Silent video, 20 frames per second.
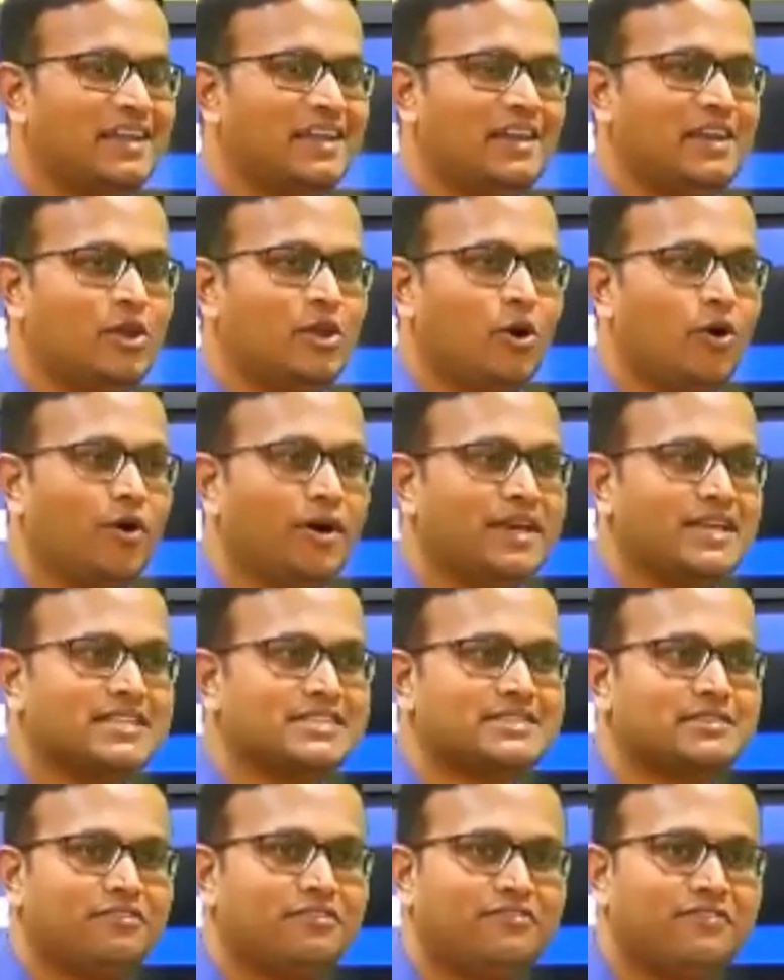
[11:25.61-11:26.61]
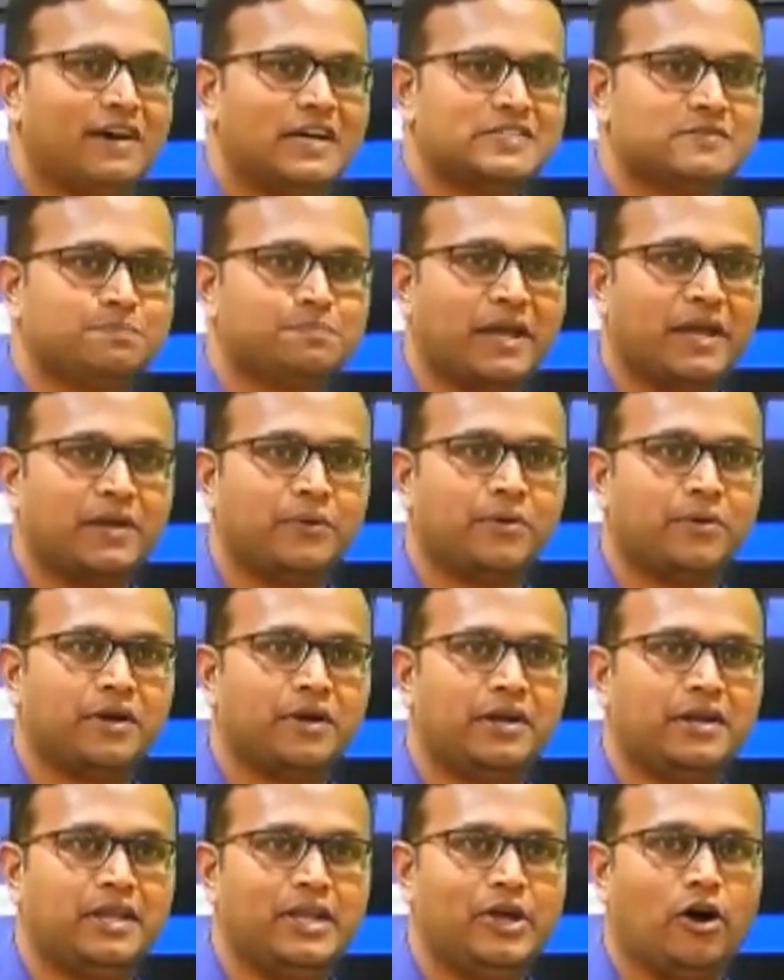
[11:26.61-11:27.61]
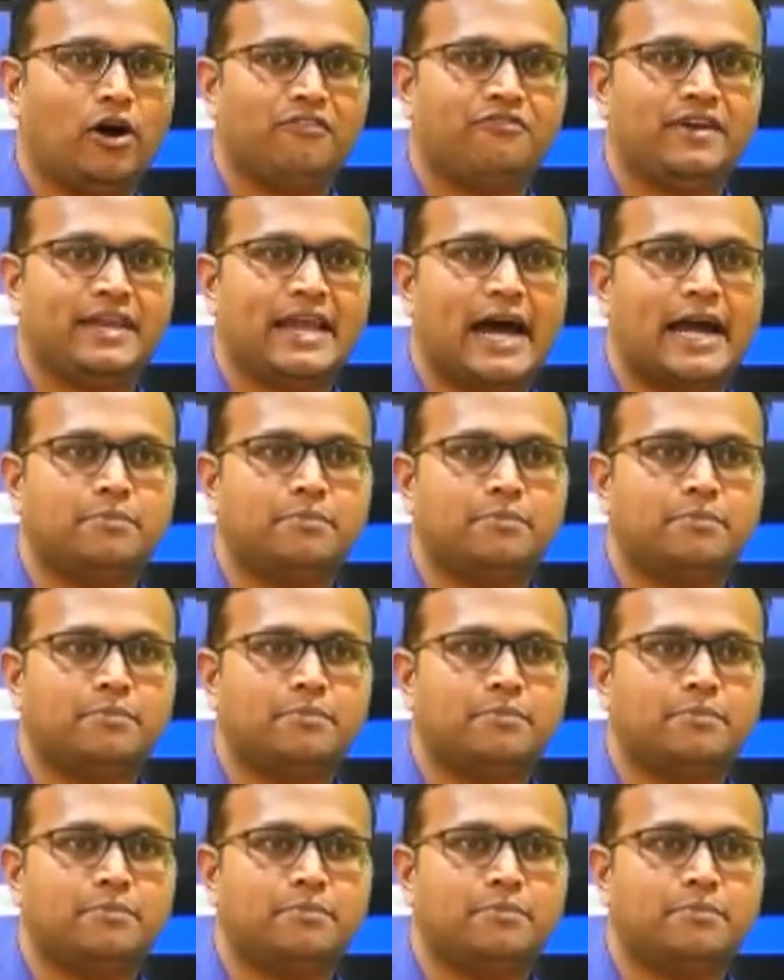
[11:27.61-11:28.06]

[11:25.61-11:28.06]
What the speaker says: Law is the first priority of an